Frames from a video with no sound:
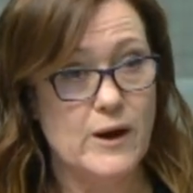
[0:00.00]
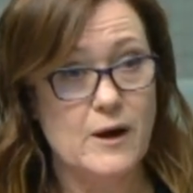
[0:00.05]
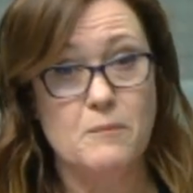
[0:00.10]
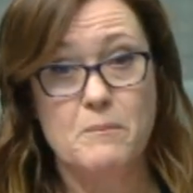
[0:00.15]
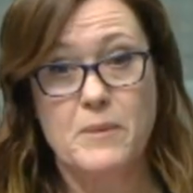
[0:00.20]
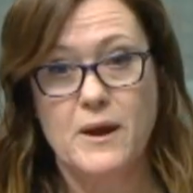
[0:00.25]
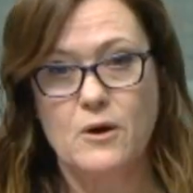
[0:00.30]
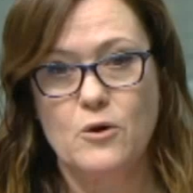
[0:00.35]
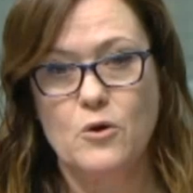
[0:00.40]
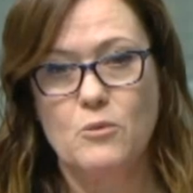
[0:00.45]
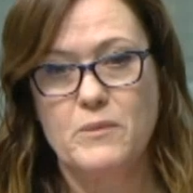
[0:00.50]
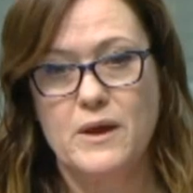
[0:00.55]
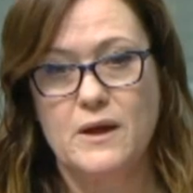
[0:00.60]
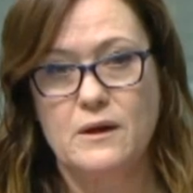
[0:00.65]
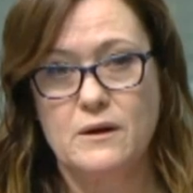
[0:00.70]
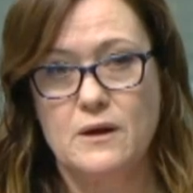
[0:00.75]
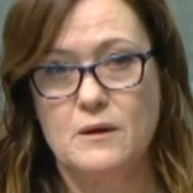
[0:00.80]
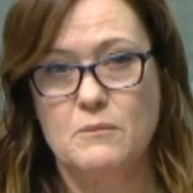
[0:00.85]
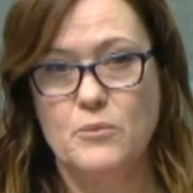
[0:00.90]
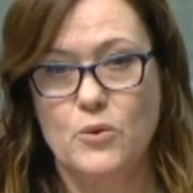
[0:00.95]

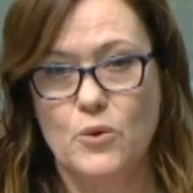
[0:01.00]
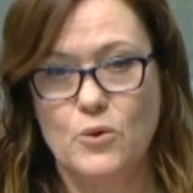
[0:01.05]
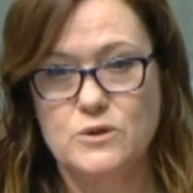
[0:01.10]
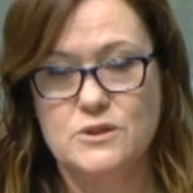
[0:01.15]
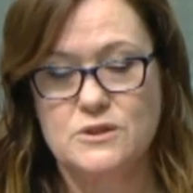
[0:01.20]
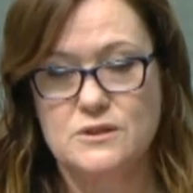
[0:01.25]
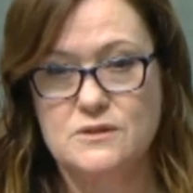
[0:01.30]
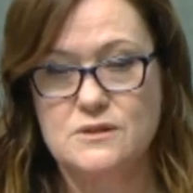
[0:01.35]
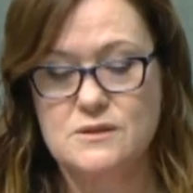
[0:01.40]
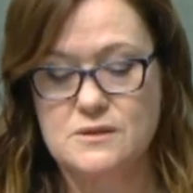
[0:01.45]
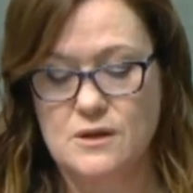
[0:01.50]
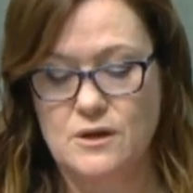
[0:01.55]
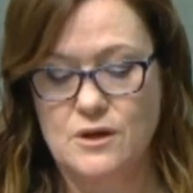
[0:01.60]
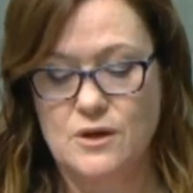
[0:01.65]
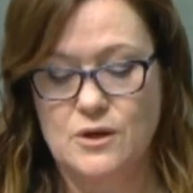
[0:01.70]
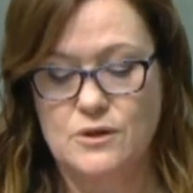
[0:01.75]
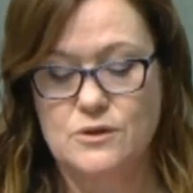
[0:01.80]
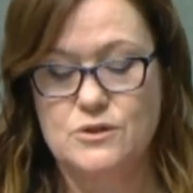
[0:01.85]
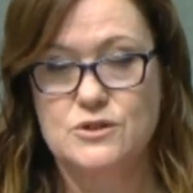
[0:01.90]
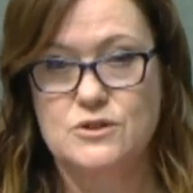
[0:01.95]
paramount importance
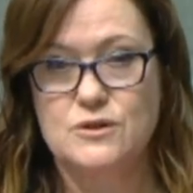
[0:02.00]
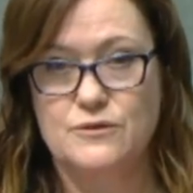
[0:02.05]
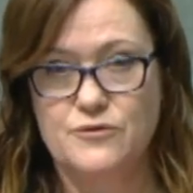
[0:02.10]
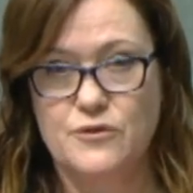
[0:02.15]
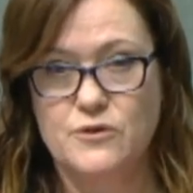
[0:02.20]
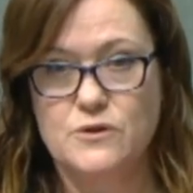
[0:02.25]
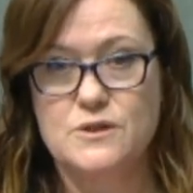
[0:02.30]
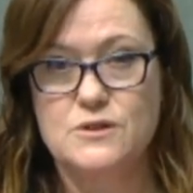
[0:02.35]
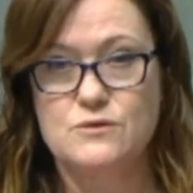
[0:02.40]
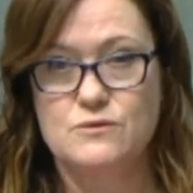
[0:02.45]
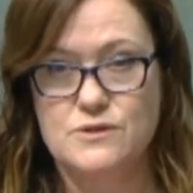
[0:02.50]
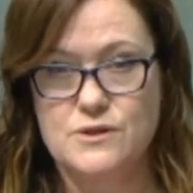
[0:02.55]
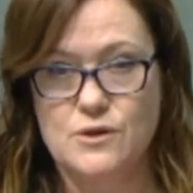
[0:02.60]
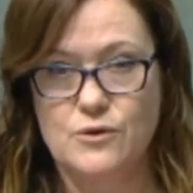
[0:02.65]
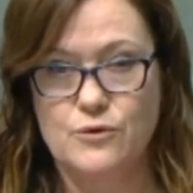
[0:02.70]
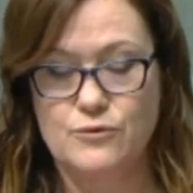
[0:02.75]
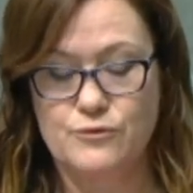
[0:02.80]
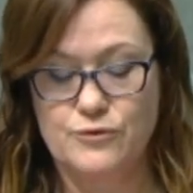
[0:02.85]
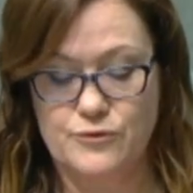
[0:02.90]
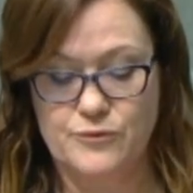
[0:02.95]
to first resolve.